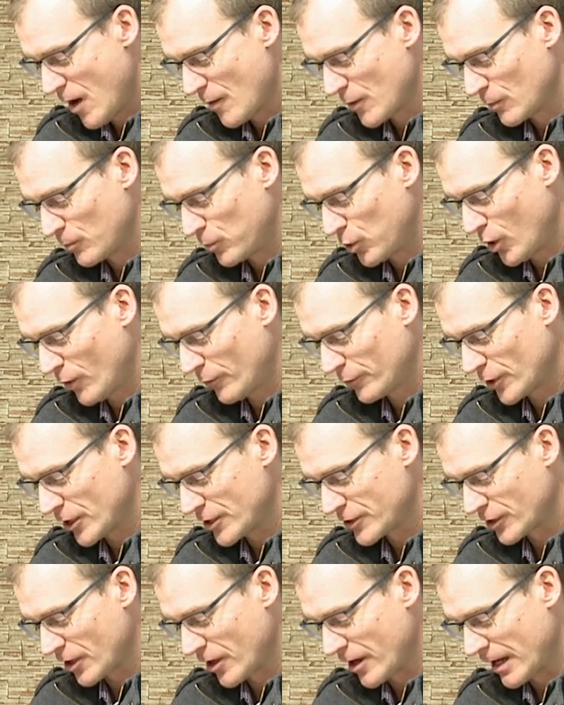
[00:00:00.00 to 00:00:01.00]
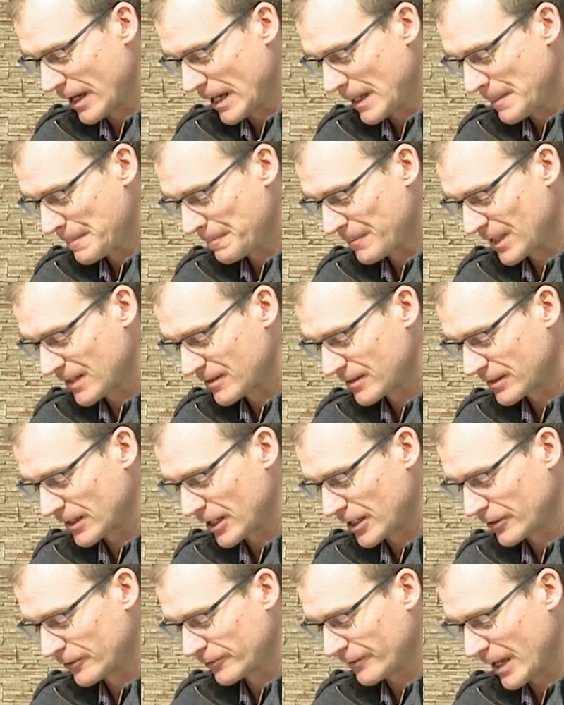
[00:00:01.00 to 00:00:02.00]
of the prophet Isaiah,
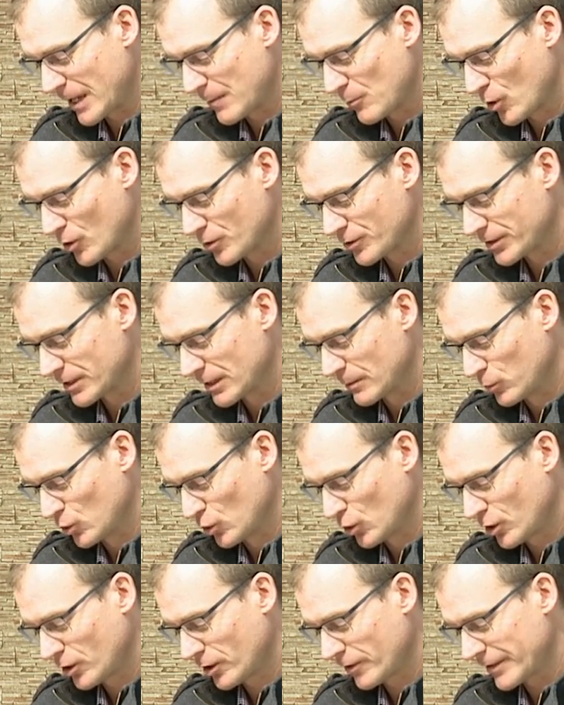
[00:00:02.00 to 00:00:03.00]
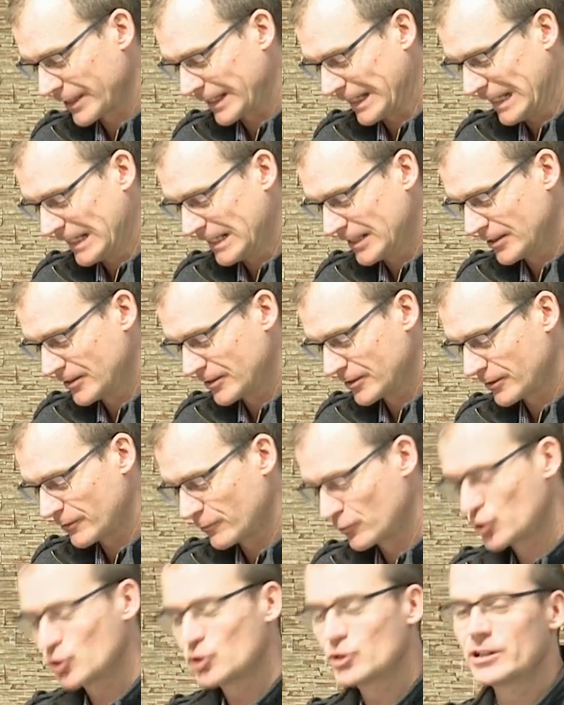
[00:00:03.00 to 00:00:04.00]
son of Amoz, in the book of the kings
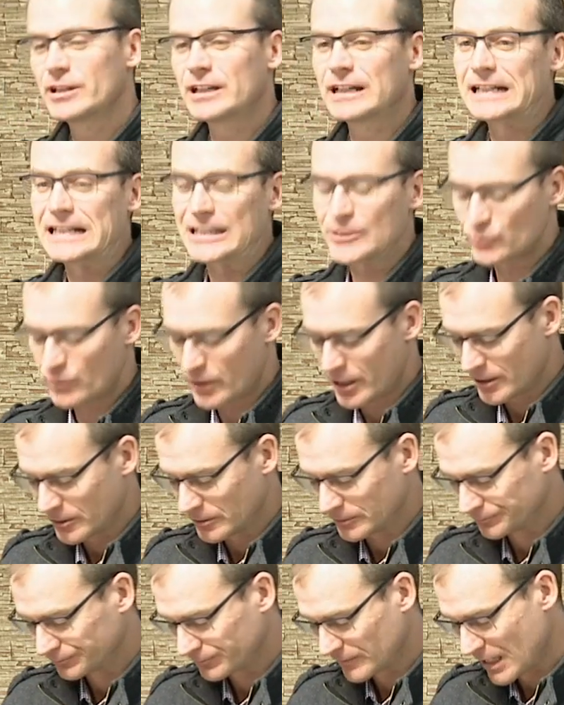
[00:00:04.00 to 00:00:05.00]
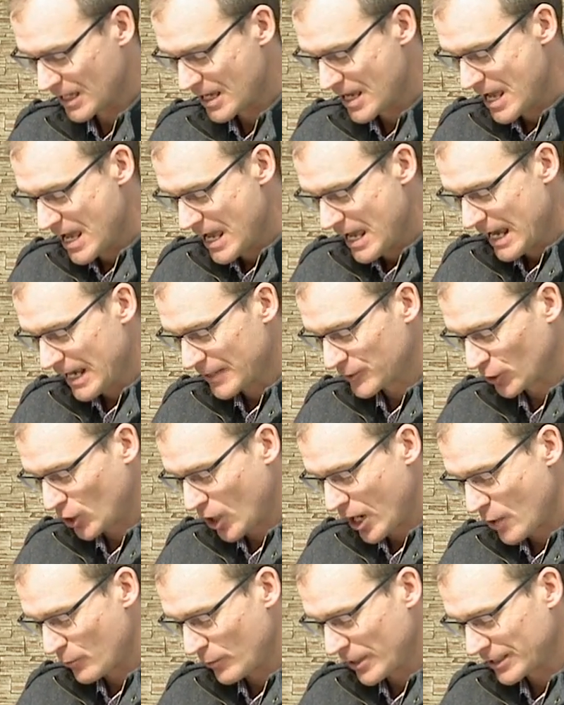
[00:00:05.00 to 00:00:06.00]
of Judah and Israel.
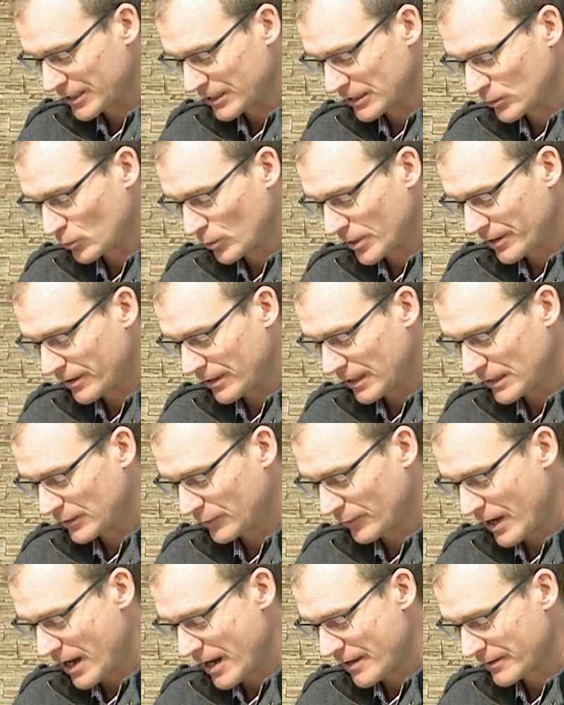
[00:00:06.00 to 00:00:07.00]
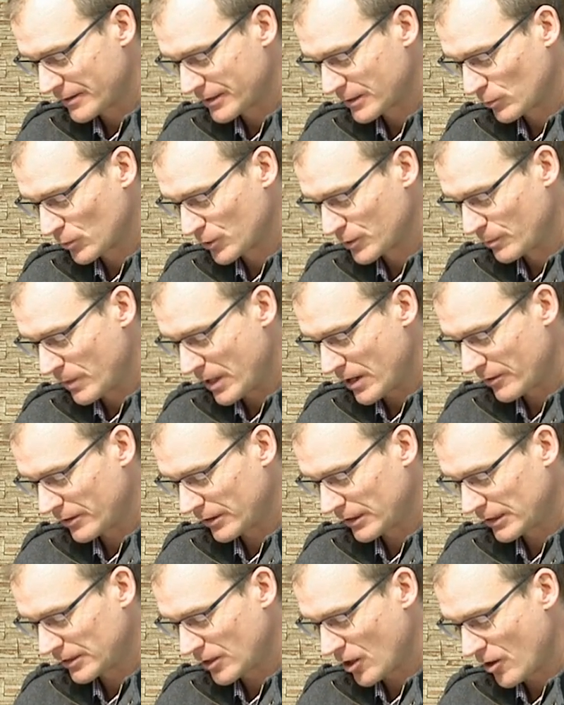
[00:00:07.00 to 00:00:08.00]
Hezekiah rested with his fathers and was
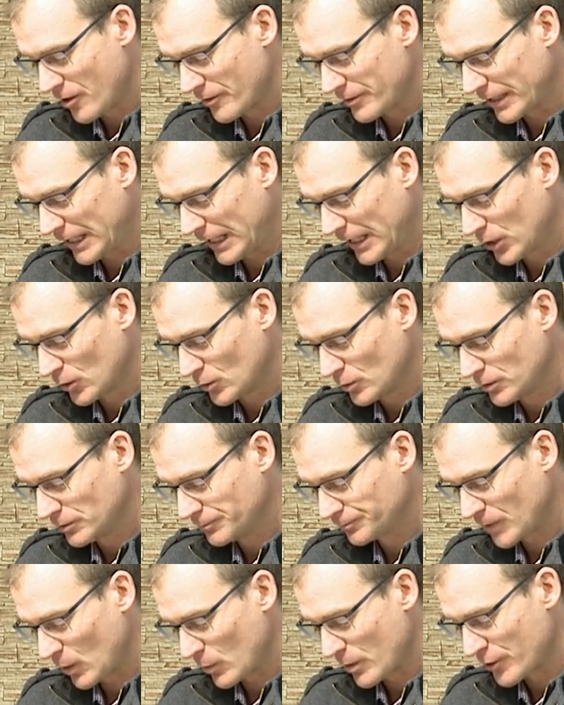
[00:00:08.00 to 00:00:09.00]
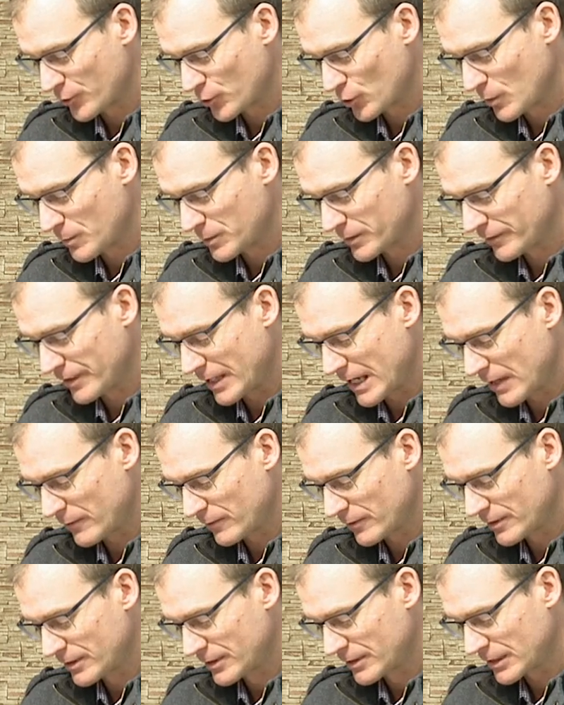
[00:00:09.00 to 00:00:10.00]
buried on the hill where the tombs of
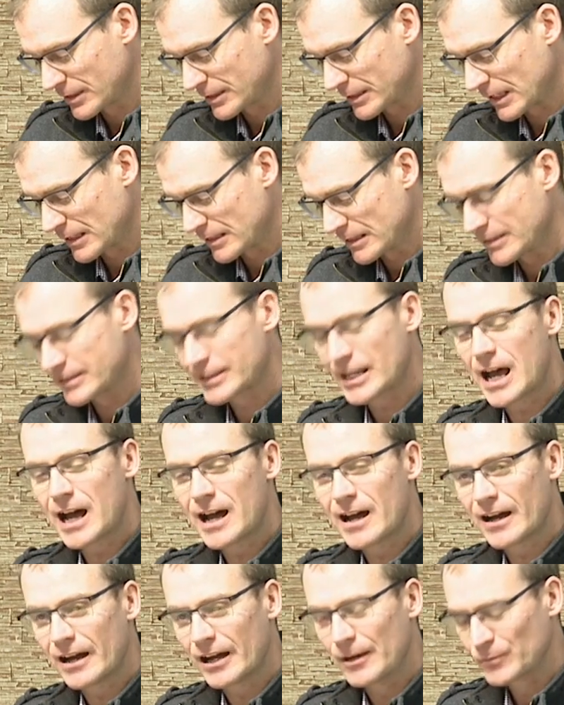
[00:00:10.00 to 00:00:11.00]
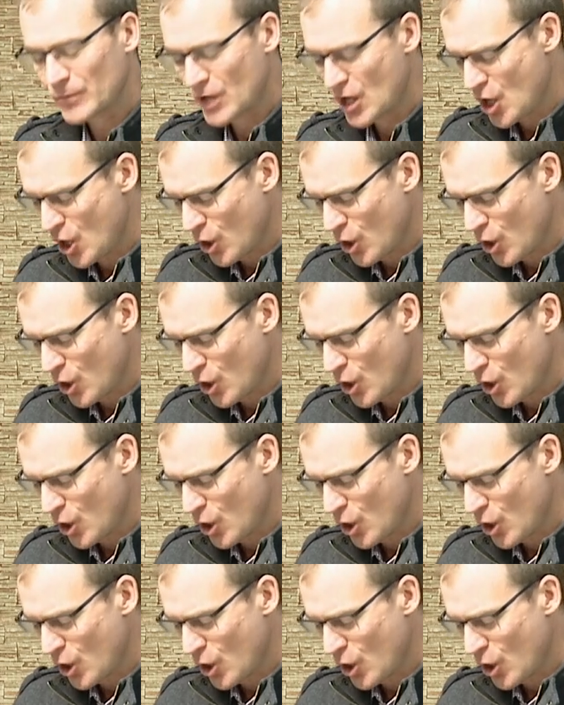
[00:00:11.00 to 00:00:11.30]
David's descendants are.